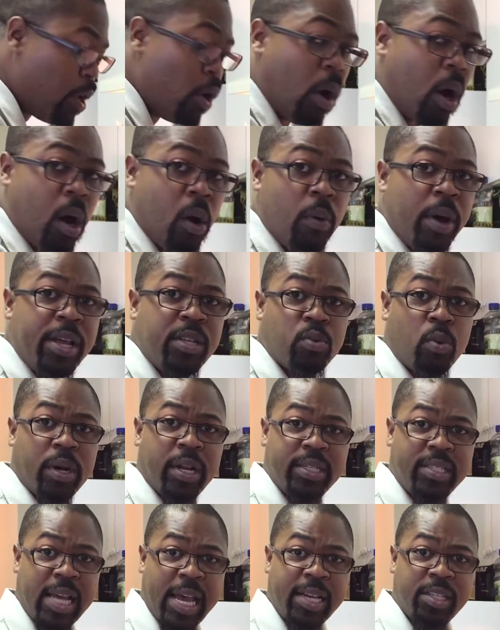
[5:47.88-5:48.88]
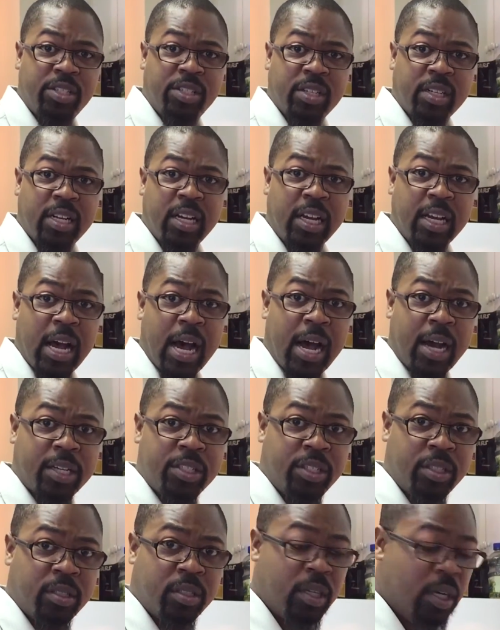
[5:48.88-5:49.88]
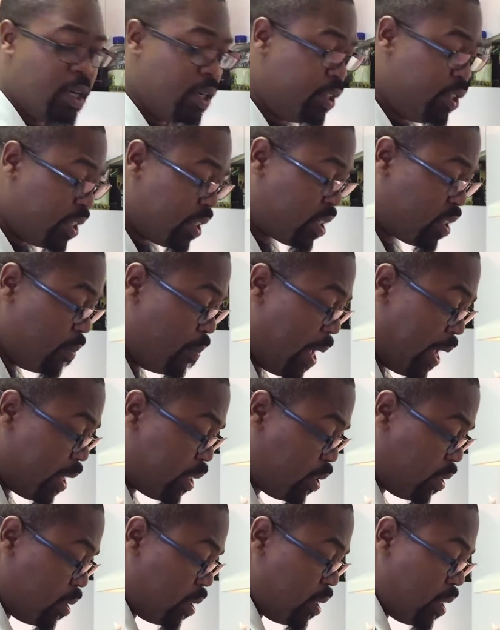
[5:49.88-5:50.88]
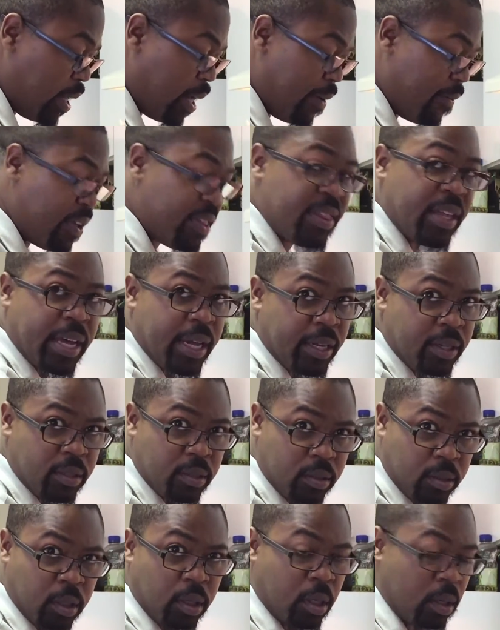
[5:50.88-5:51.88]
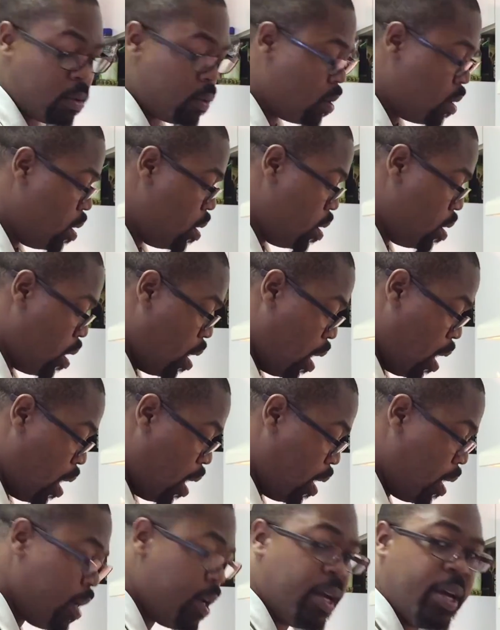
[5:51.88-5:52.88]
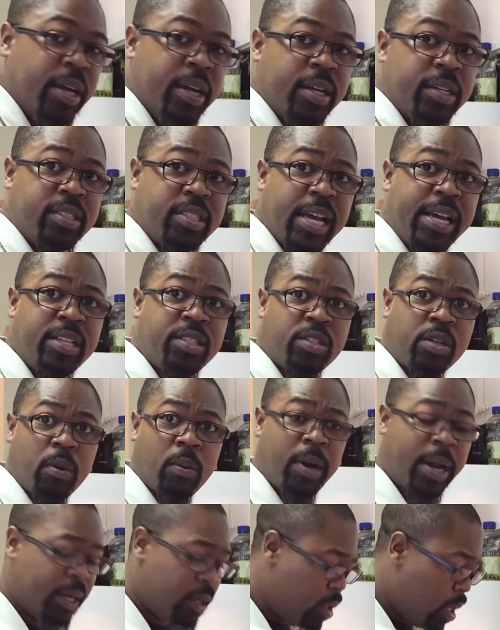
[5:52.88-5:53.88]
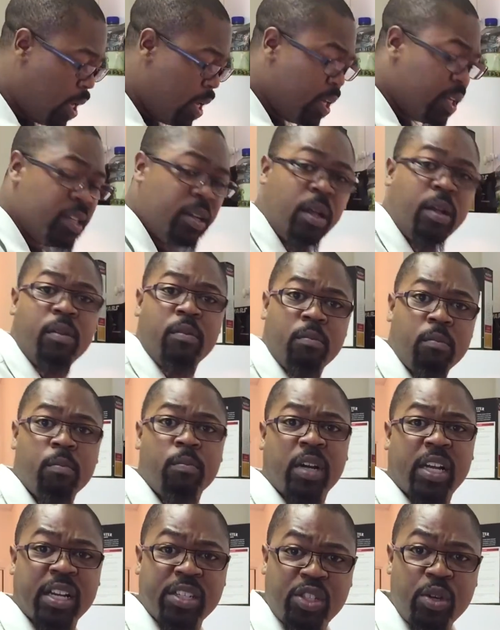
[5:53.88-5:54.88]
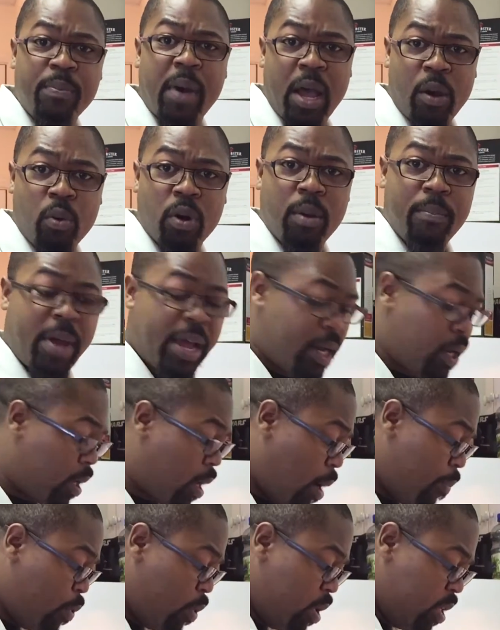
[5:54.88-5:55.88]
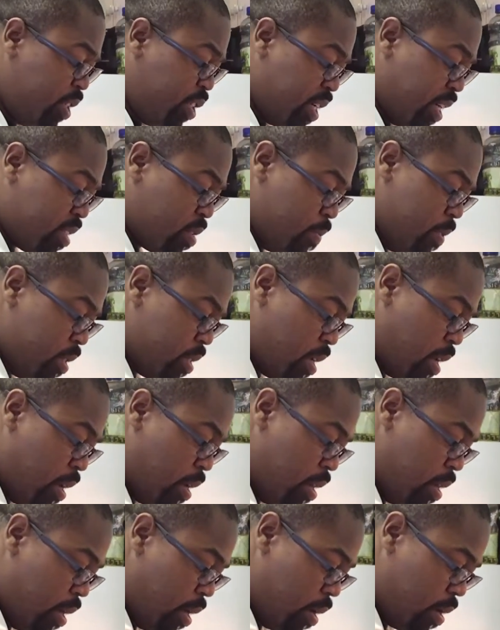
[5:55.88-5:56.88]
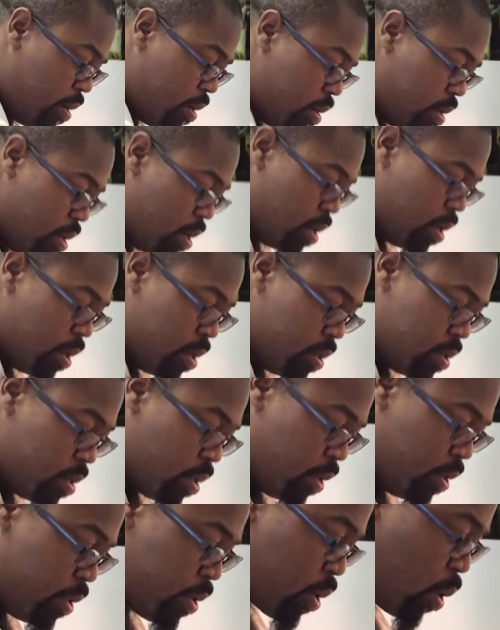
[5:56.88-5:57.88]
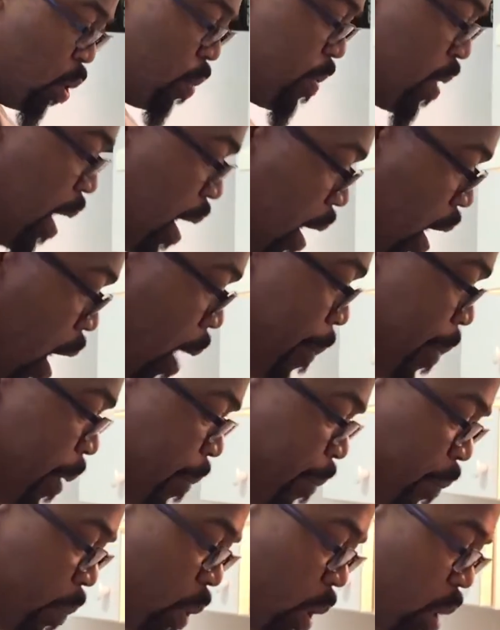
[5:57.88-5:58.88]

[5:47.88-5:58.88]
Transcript: you always want to taste your concoction just to make sure that everything, you know, it tastes correct, because you might want to make a couple of adjustments here and there. So you scoop that up, and